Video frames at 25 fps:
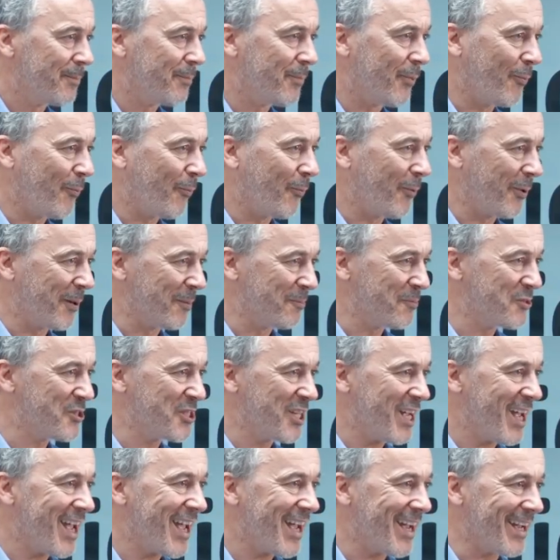But what I'm
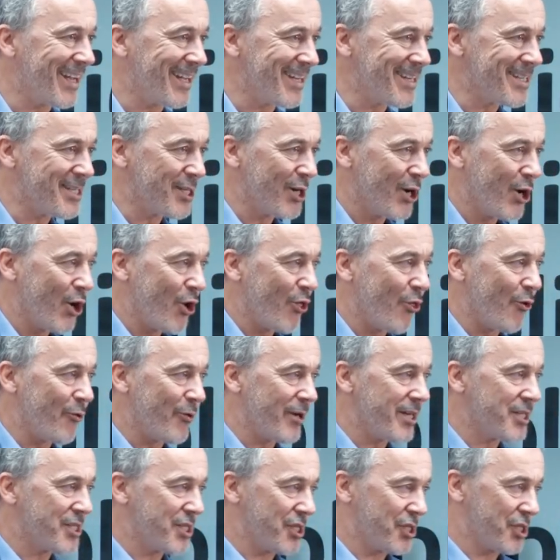saying is there
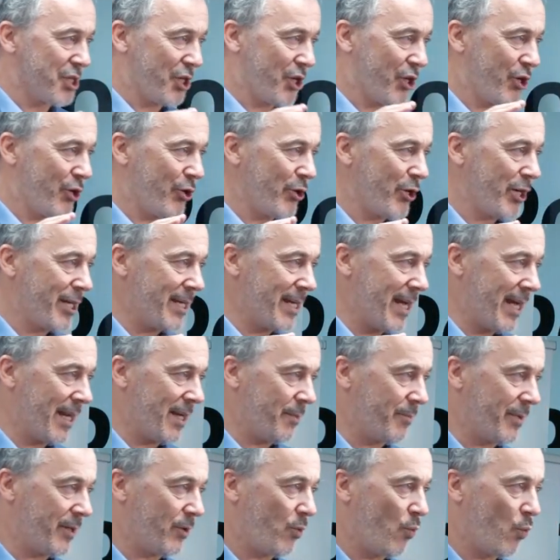is a security
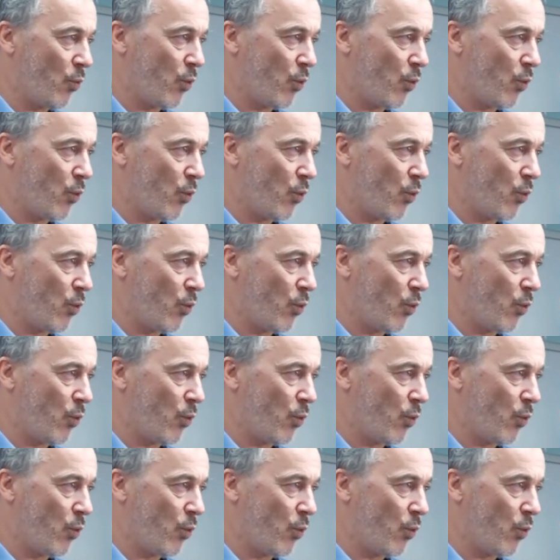element.